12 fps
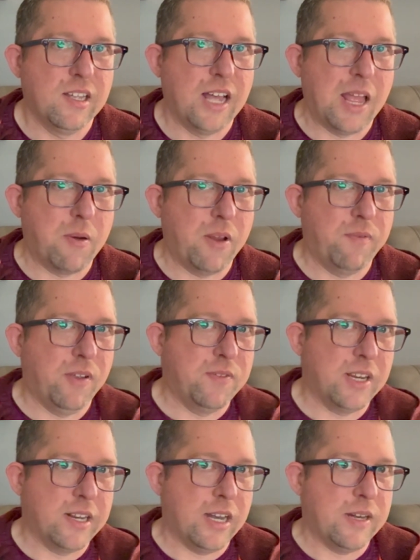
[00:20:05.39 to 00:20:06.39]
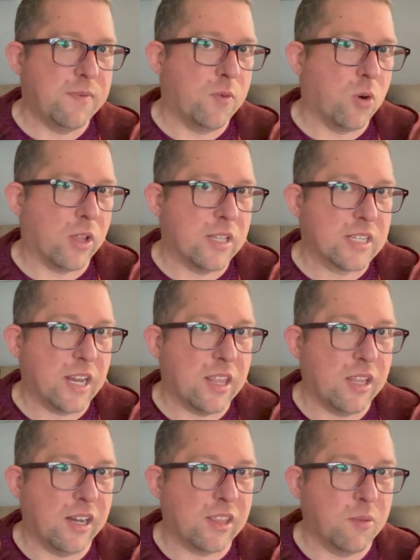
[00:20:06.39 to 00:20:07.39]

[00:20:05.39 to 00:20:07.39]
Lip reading: Highway 50 and 94, that's kind of like